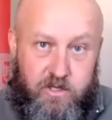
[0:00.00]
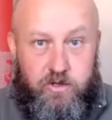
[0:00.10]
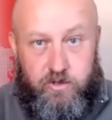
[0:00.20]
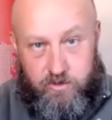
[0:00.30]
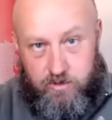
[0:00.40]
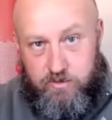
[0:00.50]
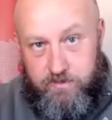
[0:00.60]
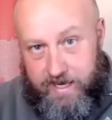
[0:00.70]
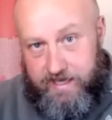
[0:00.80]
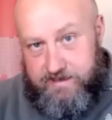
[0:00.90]
who
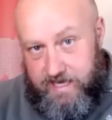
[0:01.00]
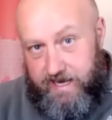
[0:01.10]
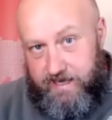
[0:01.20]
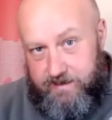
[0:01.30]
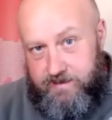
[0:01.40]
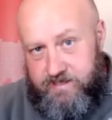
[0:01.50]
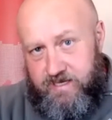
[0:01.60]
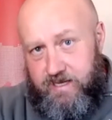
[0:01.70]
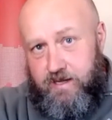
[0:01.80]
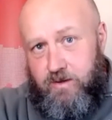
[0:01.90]
maintained
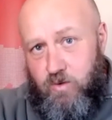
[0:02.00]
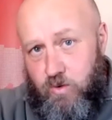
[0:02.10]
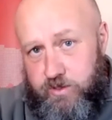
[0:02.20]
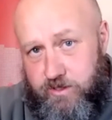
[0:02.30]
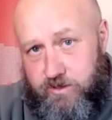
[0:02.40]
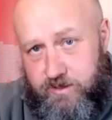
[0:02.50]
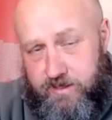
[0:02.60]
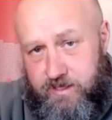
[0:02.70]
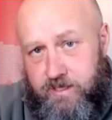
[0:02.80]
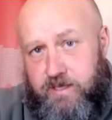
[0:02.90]
order.
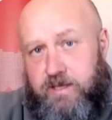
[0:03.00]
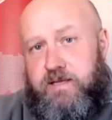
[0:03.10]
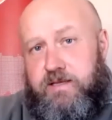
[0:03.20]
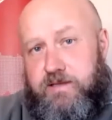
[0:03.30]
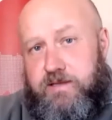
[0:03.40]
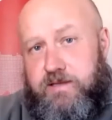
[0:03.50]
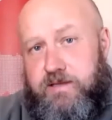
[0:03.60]
This is